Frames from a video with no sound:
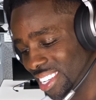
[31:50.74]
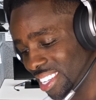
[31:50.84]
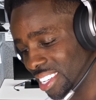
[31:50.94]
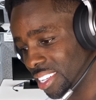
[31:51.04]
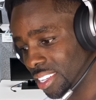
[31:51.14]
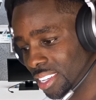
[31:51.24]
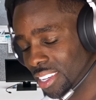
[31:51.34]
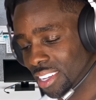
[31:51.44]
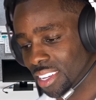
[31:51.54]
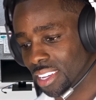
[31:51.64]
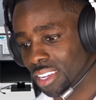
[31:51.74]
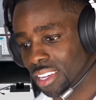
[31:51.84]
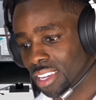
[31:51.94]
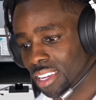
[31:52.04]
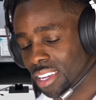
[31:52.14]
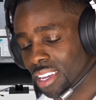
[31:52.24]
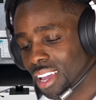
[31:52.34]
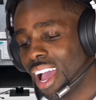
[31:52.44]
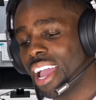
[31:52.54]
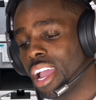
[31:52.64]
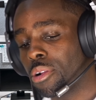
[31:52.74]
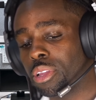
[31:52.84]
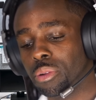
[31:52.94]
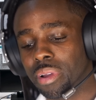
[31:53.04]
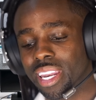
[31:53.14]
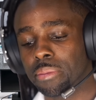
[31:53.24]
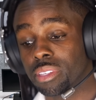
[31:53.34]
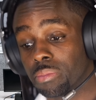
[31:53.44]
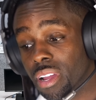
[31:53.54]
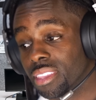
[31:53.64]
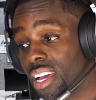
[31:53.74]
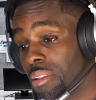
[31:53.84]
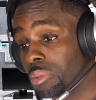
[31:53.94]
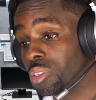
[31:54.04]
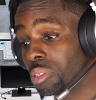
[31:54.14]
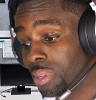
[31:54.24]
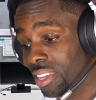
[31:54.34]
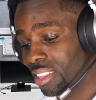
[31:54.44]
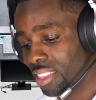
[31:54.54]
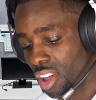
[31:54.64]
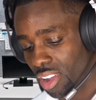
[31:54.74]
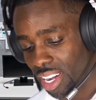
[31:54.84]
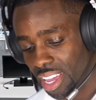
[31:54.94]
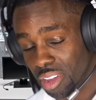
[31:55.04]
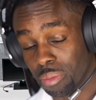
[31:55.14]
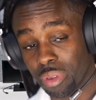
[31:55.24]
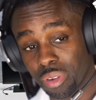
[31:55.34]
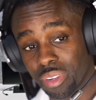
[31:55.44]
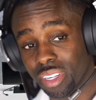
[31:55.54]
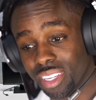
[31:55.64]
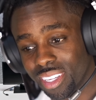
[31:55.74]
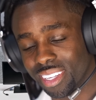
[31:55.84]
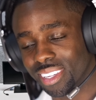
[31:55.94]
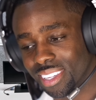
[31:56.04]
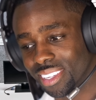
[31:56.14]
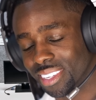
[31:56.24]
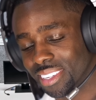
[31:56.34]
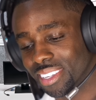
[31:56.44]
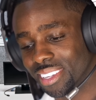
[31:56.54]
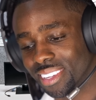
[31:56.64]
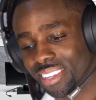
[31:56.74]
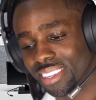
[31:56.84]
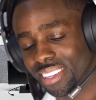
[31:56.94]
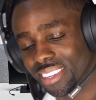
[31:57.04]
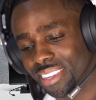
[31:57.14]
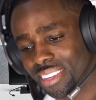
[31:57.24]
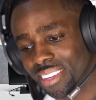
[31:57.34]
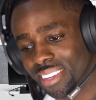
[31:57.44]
And it was an easy customer service job too. And one of the blessings, it paid every week.